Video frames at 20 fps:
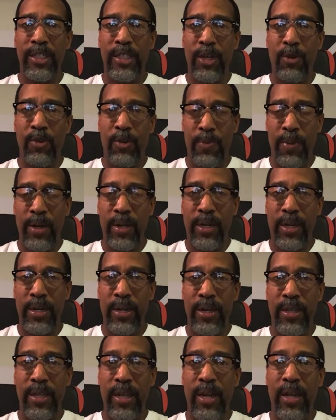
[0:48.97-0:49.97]
it would have been clear
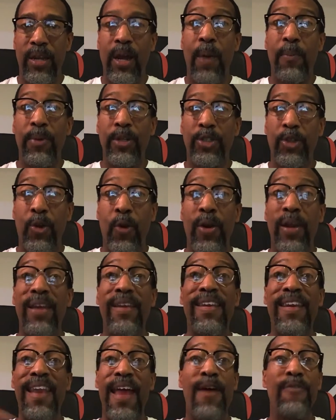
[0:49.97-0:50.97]
that a majority
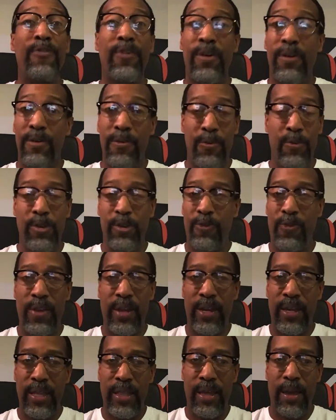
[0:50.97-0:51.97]
never was
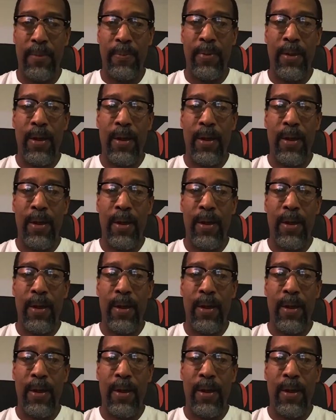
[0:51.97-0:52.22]
feeling them.